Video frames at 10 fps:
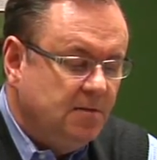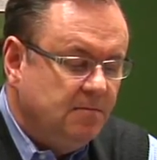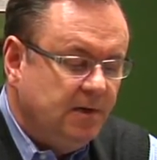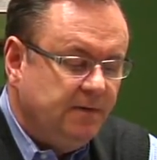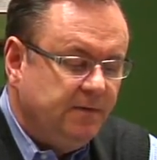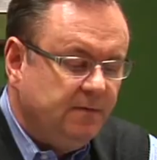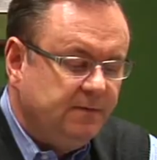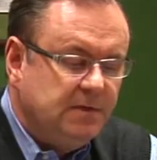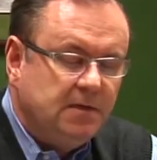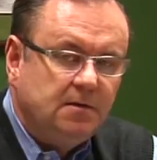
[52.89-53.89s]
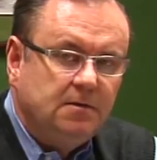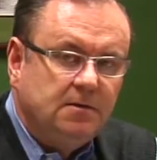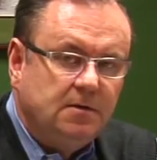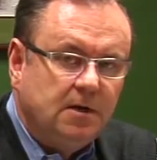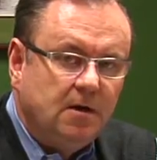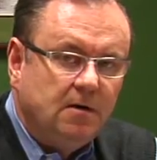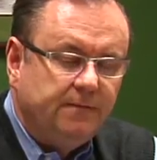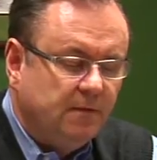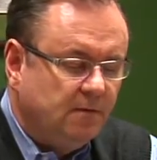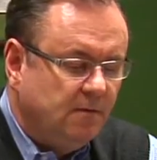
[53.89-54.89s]
But if you've taken good care
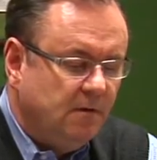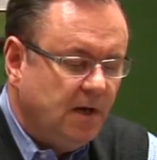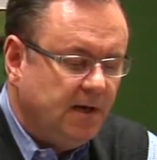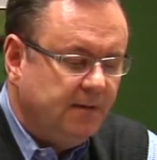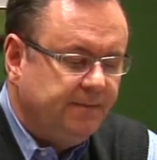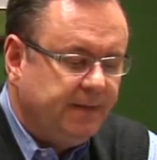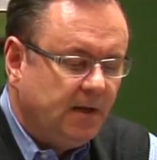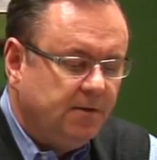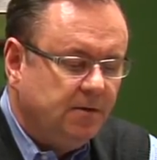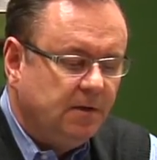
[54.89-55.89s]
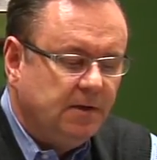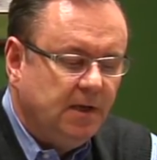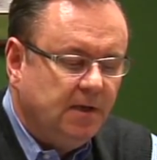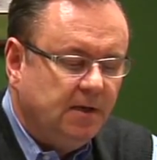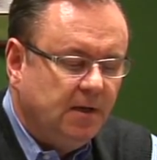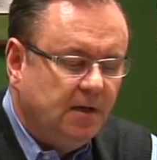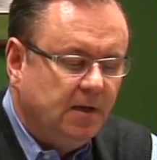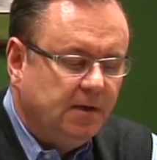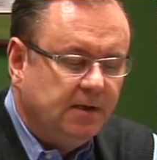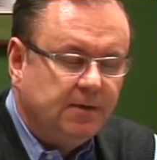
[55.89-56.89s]
of your credit, you can then
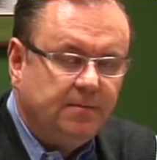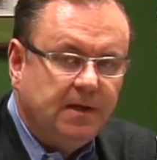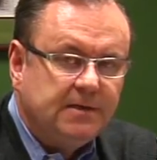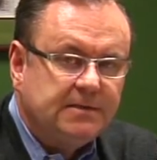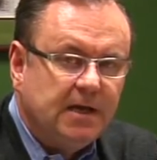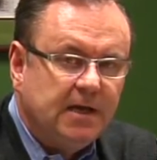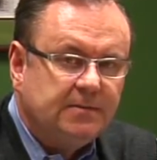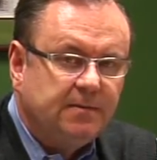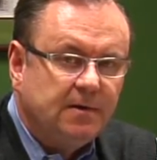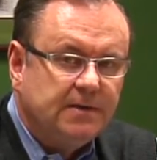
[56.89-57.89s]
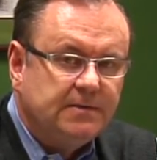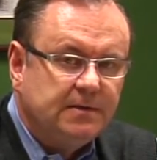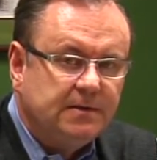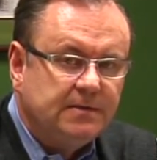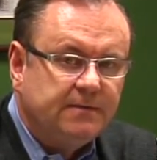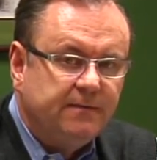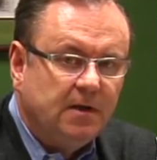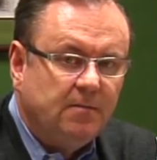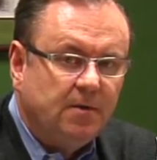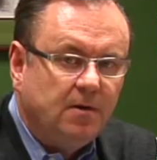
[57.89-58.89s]
uh, get the best cash price that's
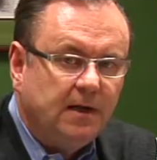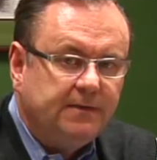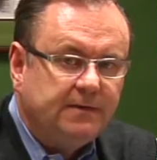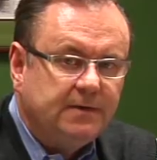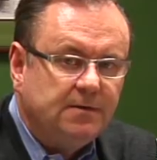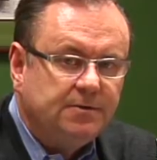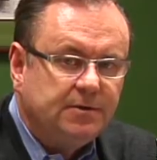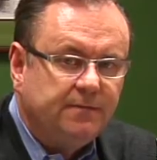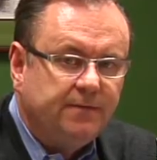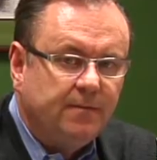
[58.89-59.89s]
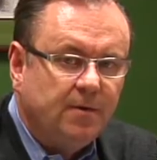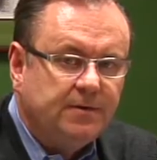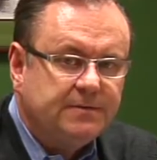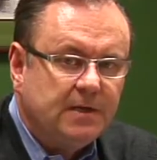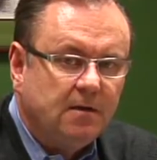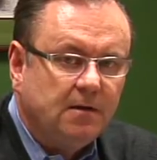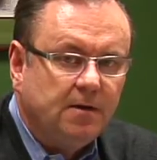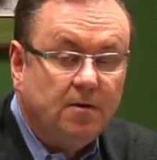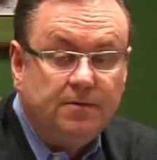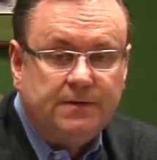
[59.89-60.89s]
available at the dealership for the motorcycle
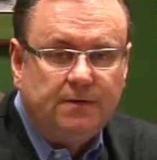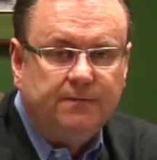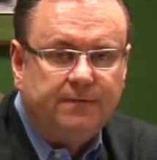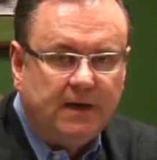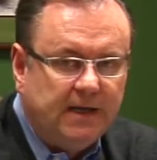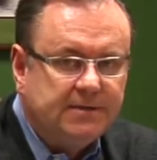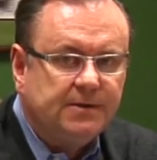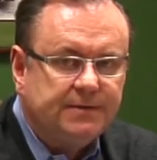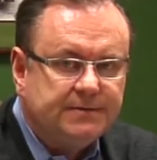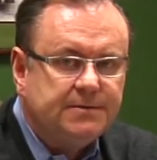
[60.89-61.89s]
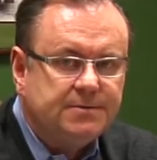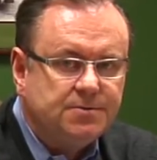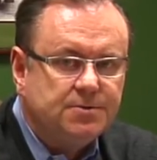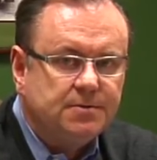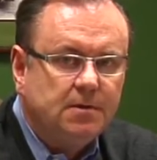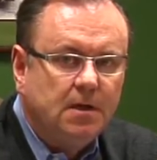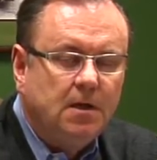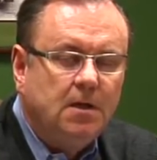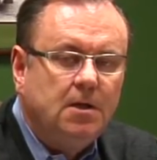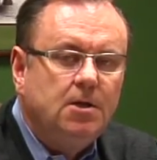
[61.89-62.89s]
and go to your financial institution,
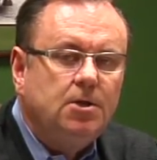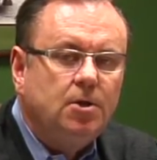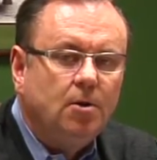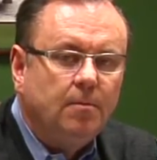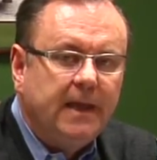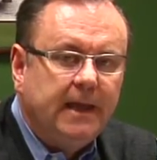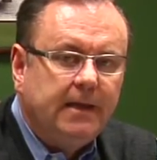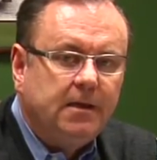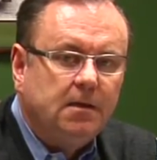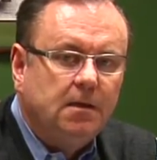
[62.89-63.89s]
your bank.